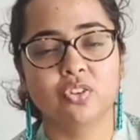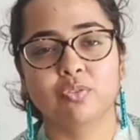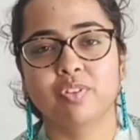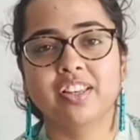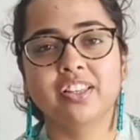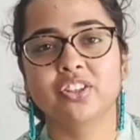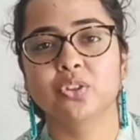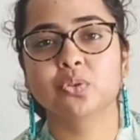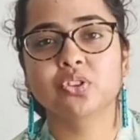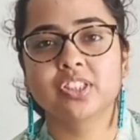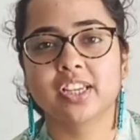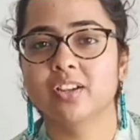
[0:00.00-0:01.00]
When you
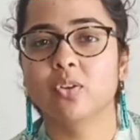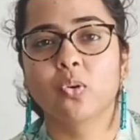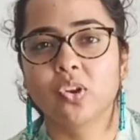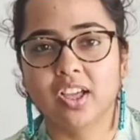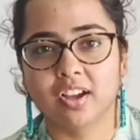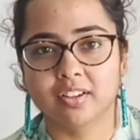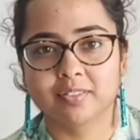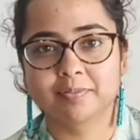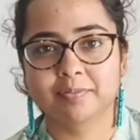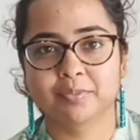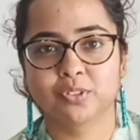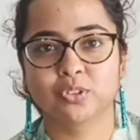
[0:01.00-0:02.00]
take Ola,
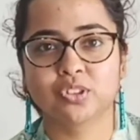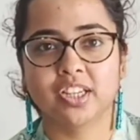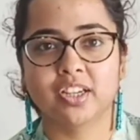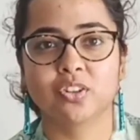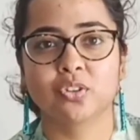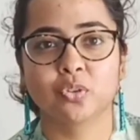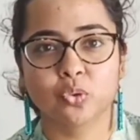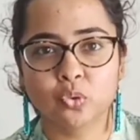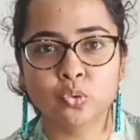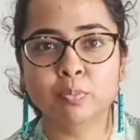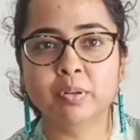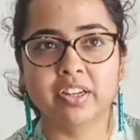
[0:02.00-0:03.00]
you take
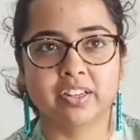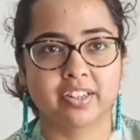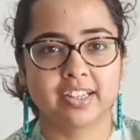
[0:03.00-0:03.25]
Uber,